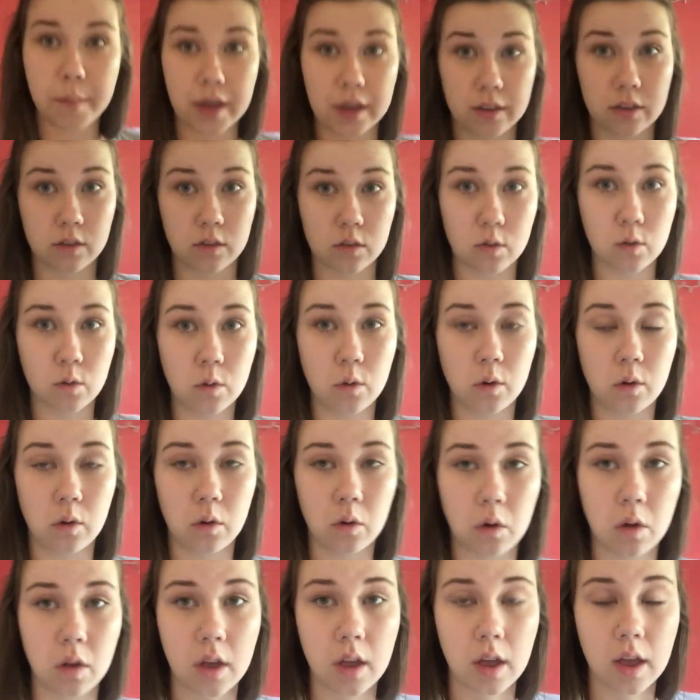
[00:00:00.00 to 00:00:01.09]
my
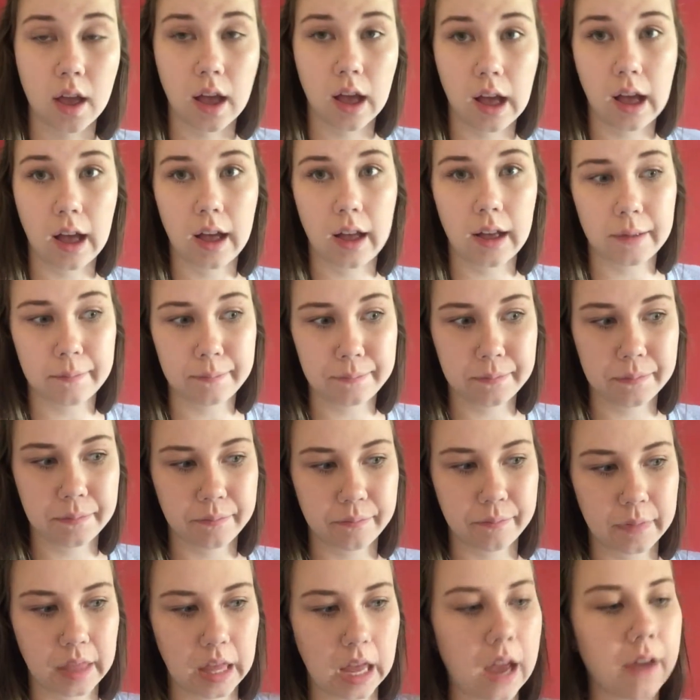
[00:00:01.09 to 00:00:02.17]
school um,
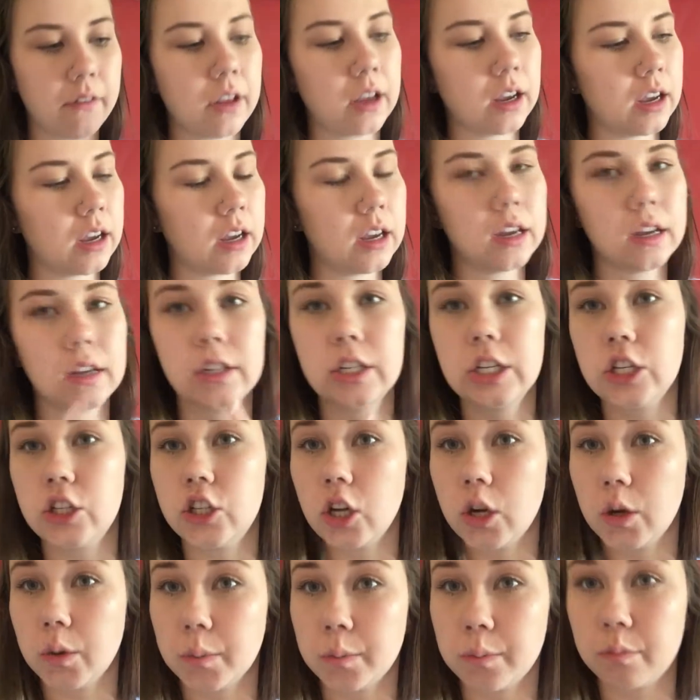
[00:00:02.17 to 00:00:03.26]
they have like a
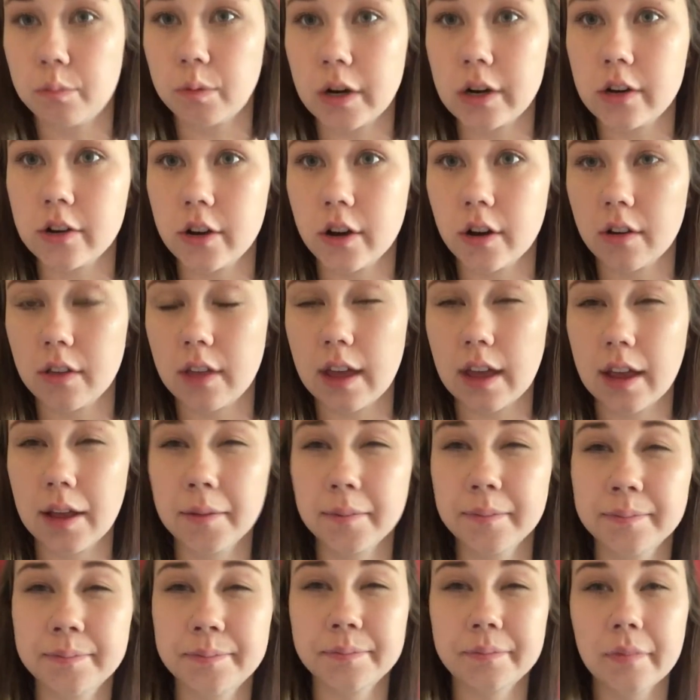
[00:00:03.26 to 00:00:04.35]
t-shirt printer thing.